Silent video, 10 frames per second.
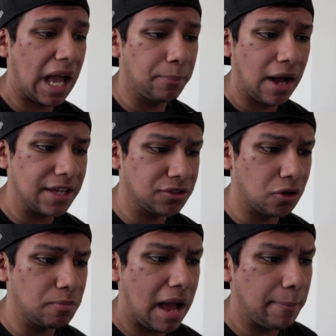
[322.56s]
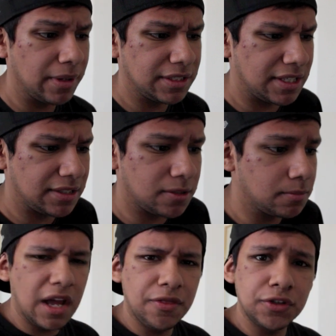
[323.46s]
Apple has their own mapping
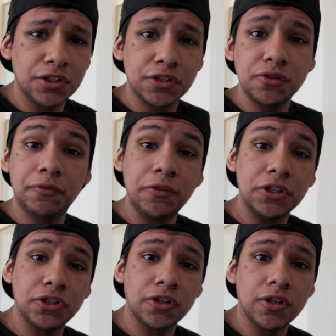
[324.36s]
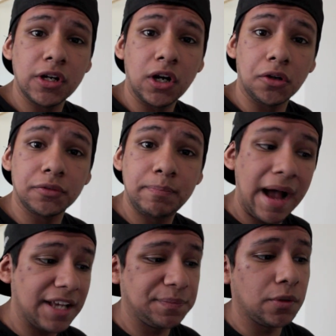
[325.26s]
system. And there's this new feature called
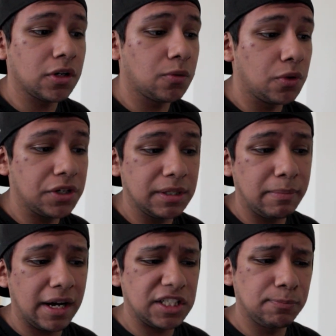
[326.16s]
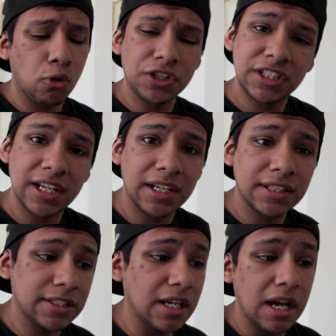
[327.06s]
Passbook, where you could buy sports
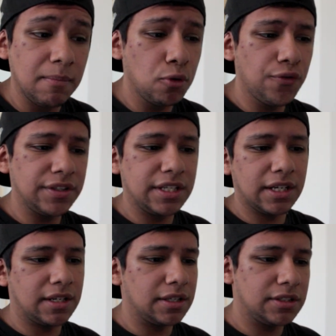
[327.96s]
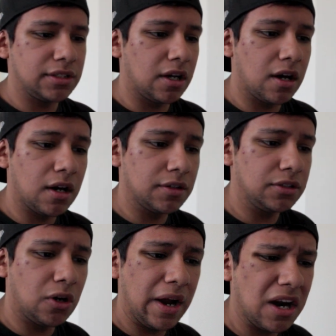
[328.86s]
tickets, movie tickets, you
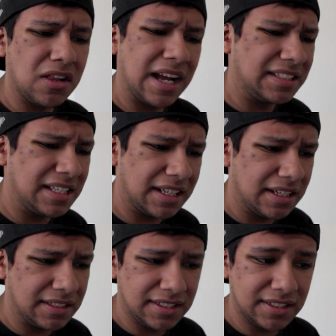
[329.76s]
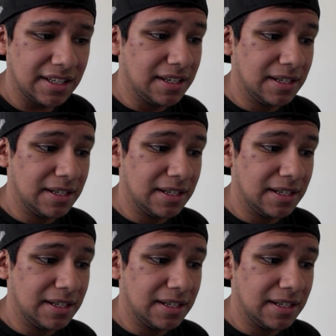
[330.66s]
know, airline tickets,